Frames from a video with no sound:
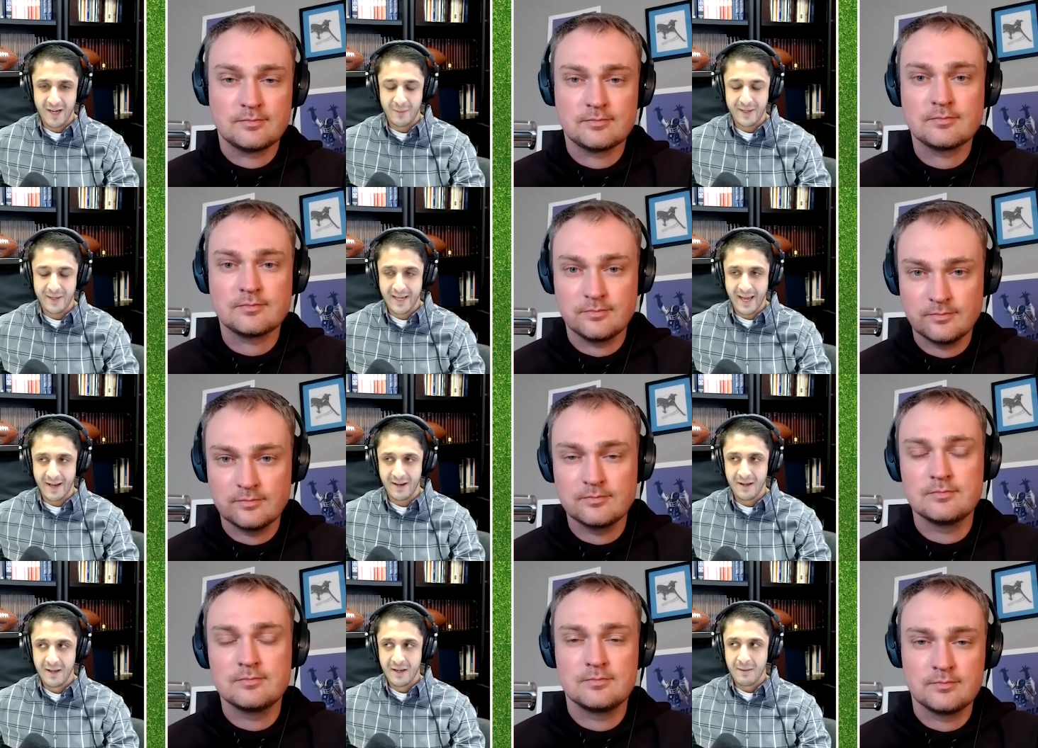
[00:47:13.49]
Speaker 1: But again,
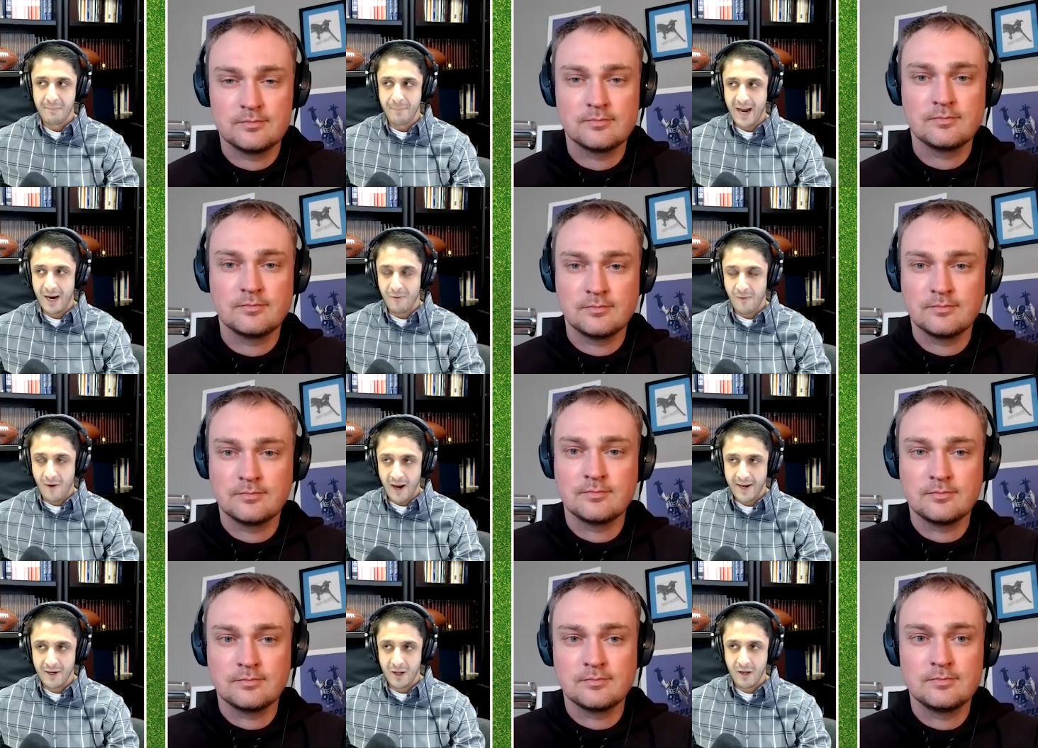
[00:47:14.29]
Matt
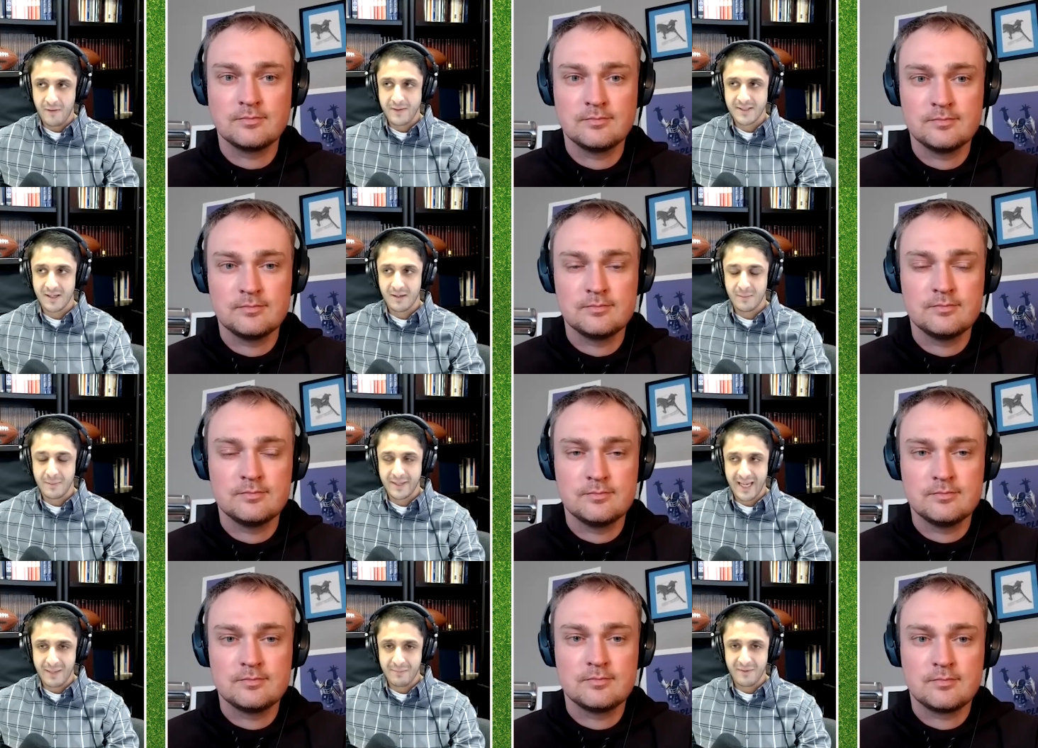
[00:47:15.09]
Ryan all of a sudden
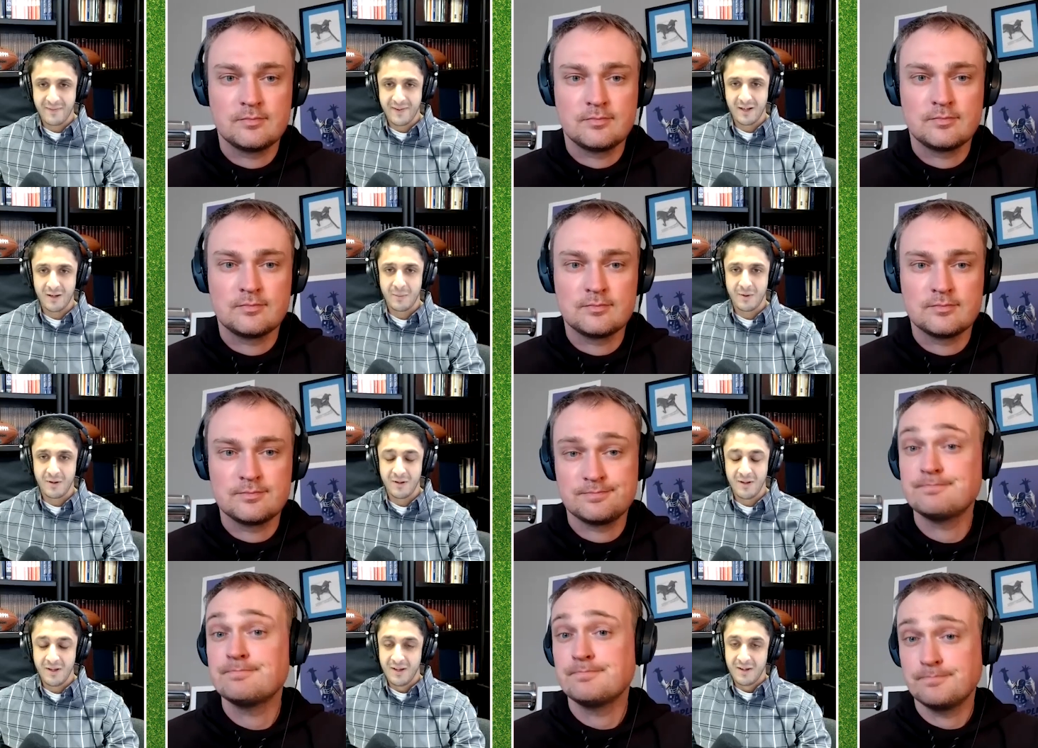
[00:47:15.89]
became
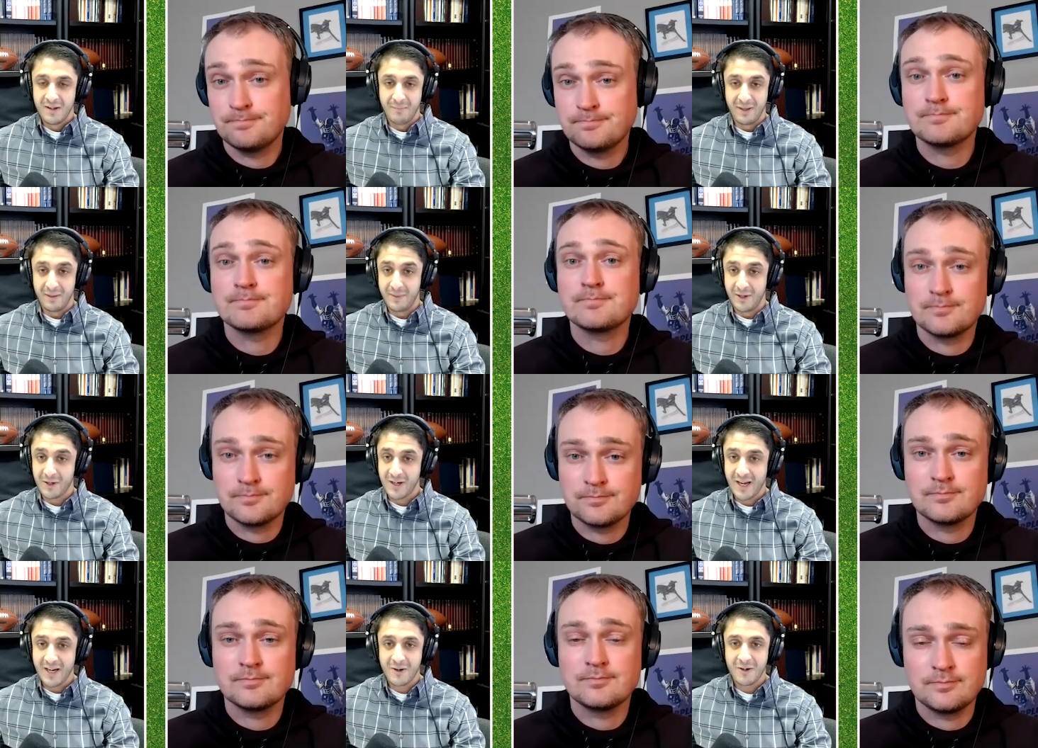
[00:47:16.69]
available maybe your
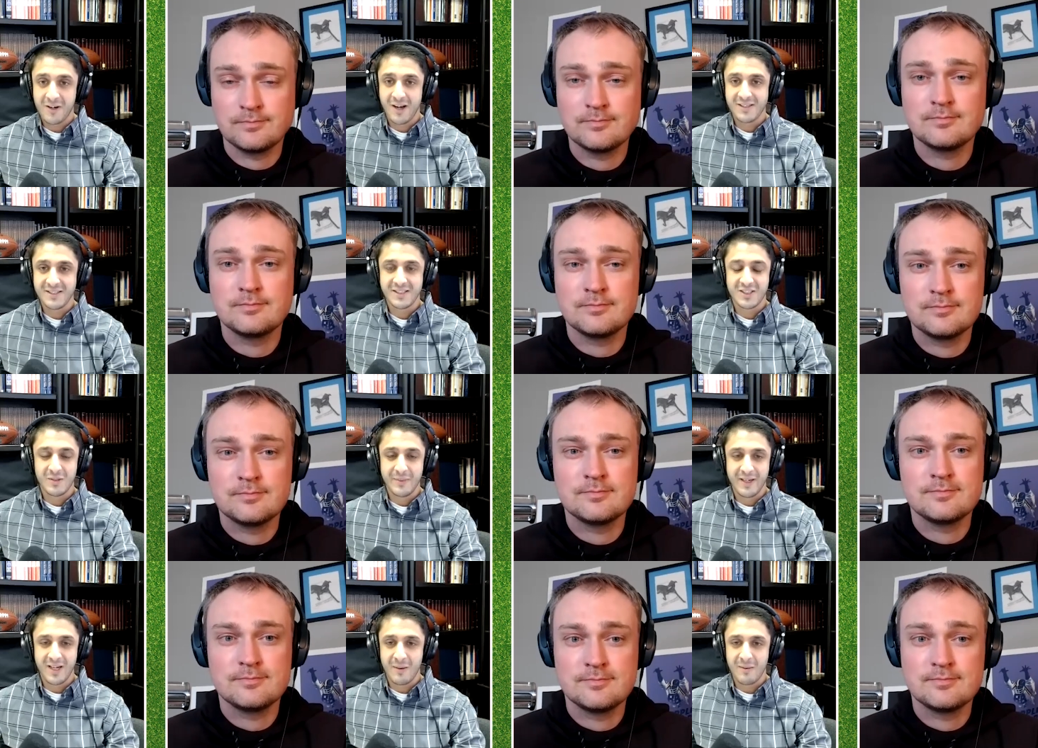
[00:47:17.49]
guy Kirk Cousins could
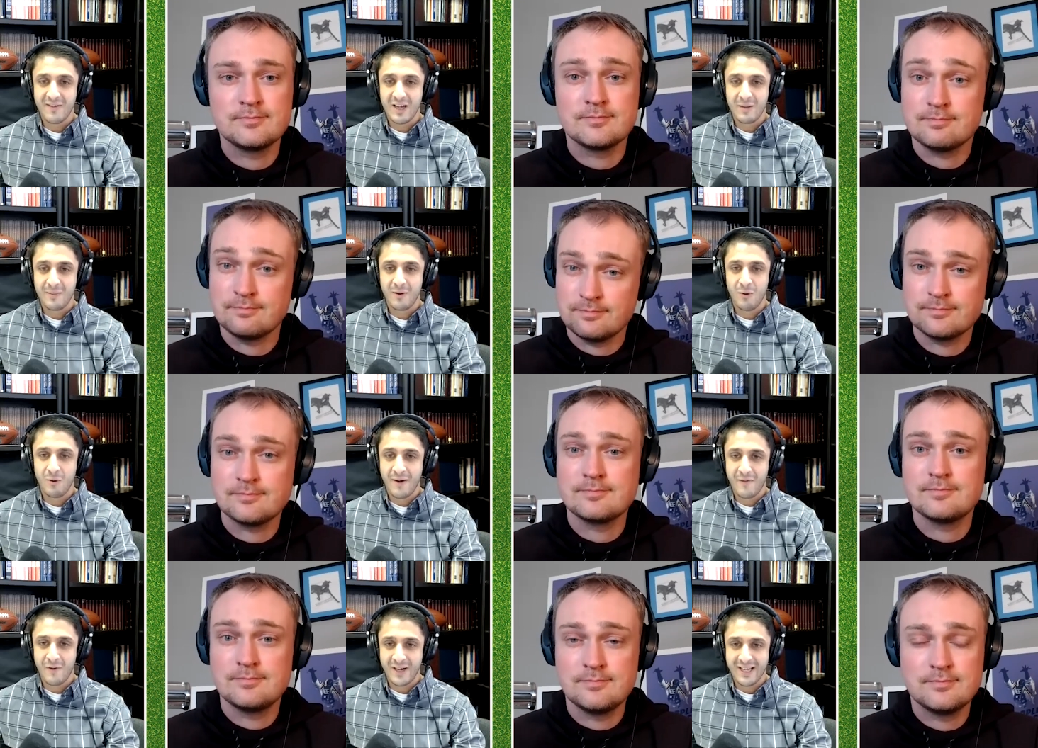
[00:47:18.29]
become available,
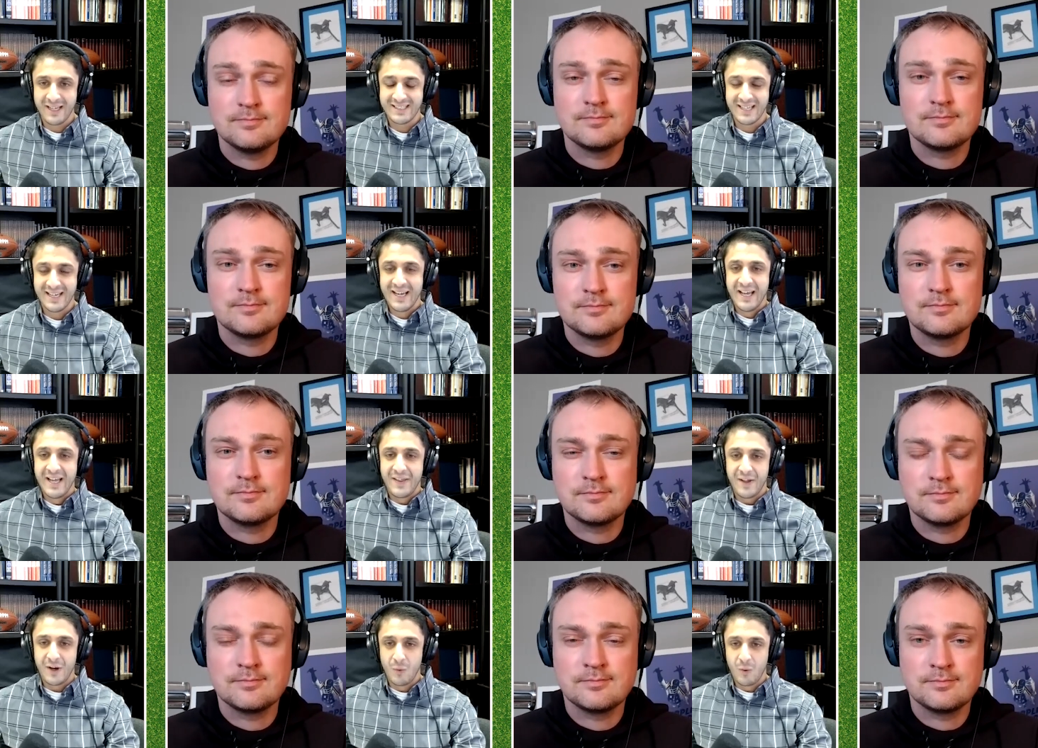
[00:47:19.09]
whoever it is,
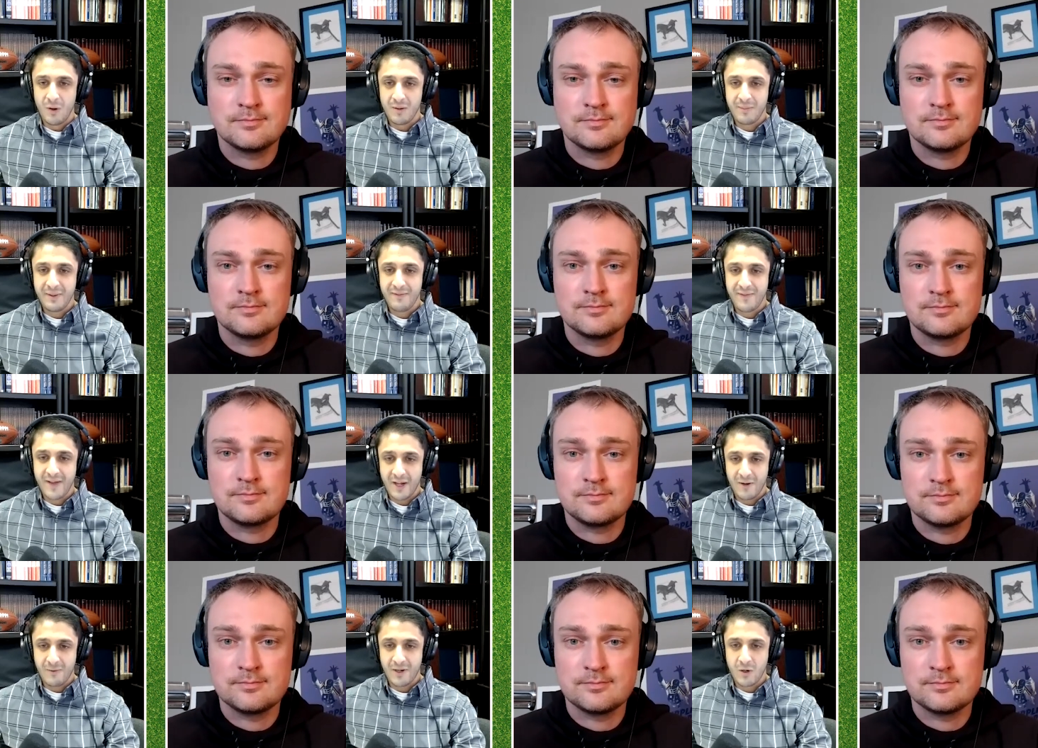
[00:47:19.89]
there will be
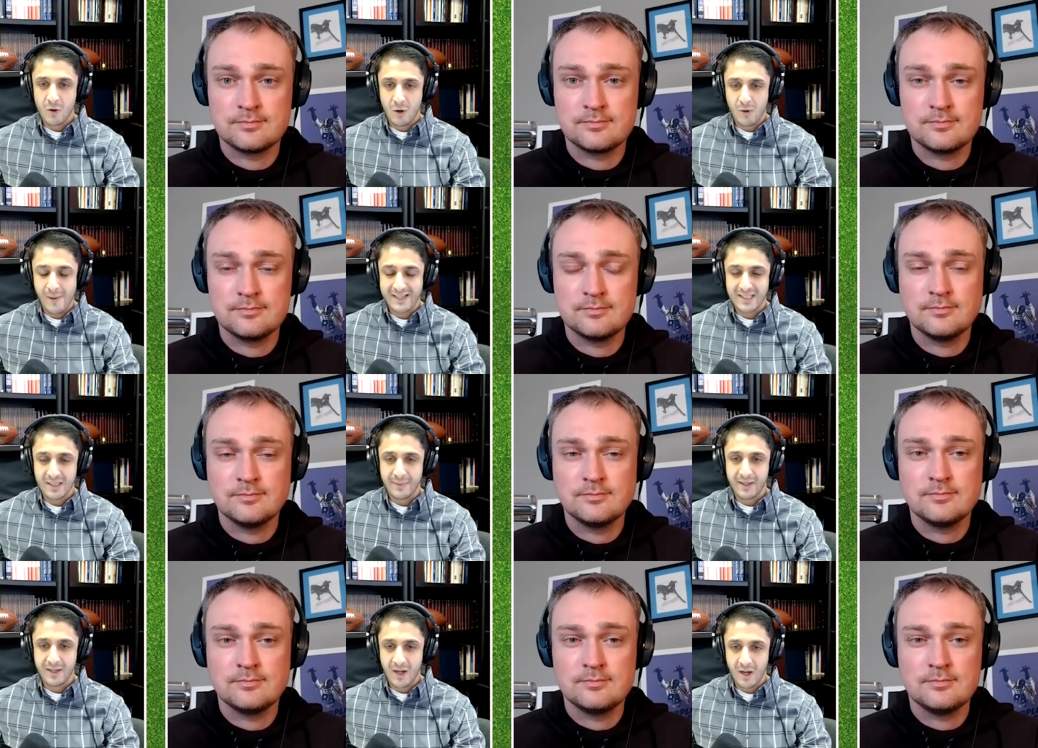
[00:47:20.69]
veteran quarterbacks that
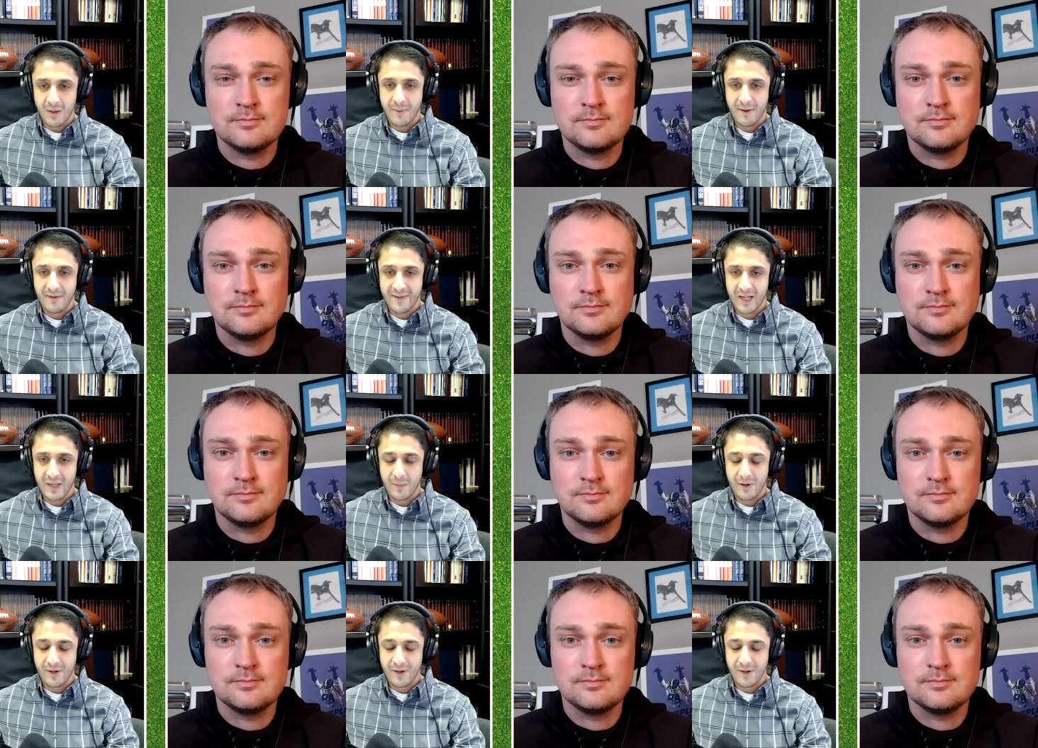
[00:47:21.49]
become available.